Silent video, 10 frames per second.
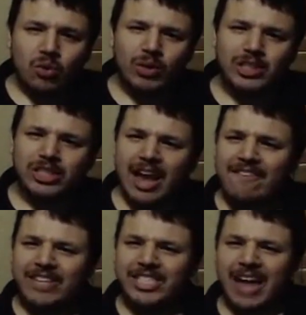which
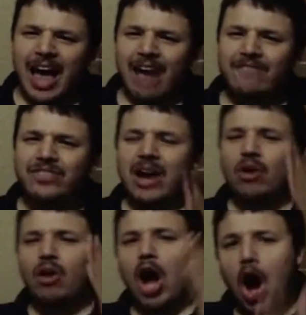each have
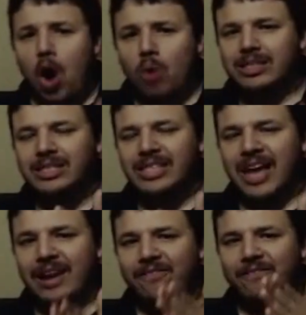their own
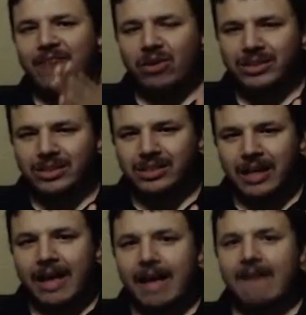set of votes,
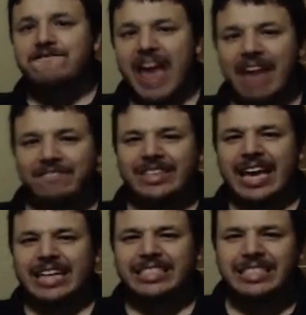
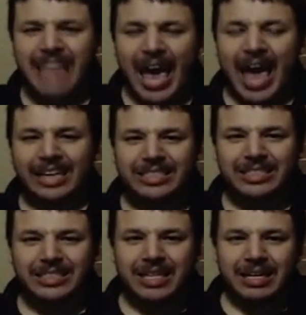
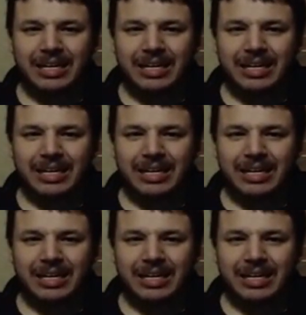56,